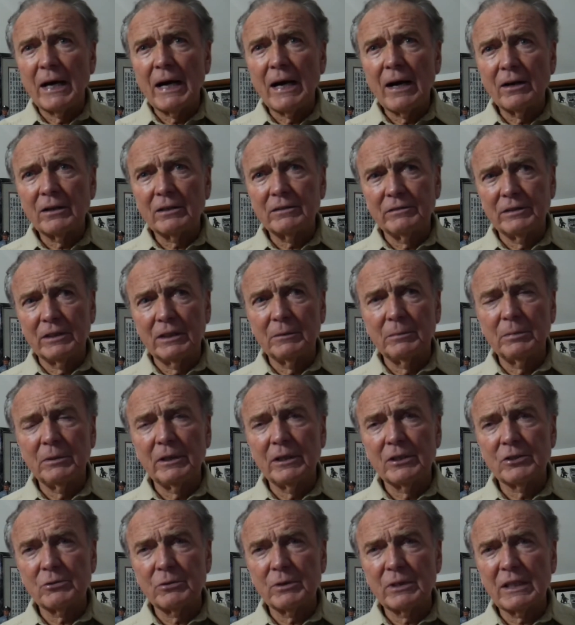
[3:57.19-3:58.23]
out of any
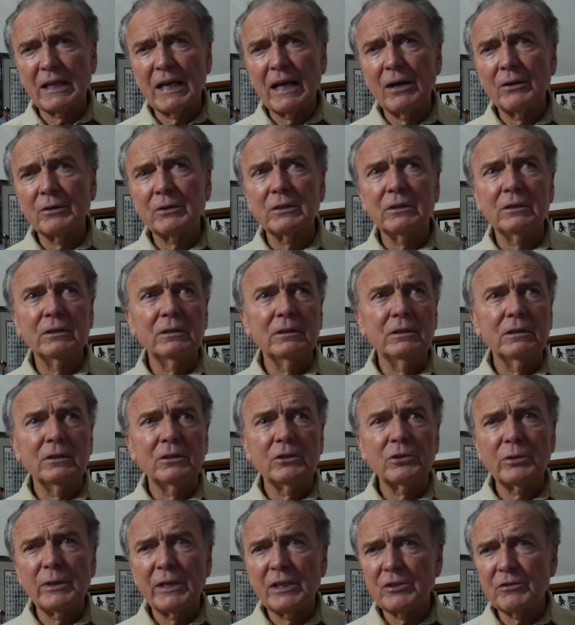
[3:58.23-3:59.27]
place without
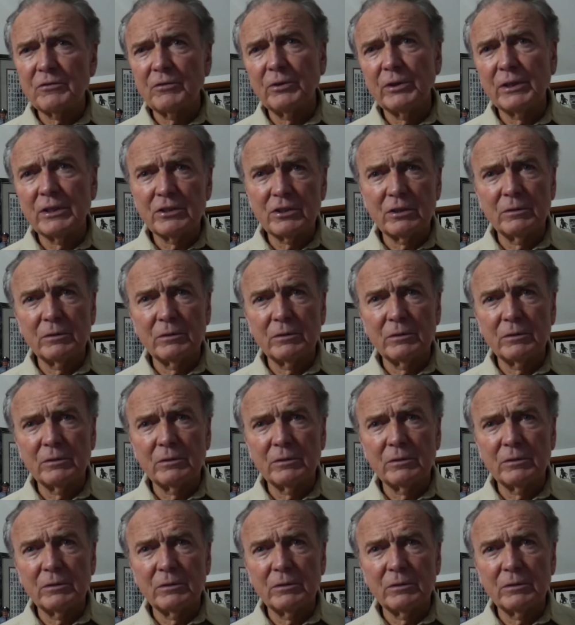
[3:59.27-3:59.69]
transferring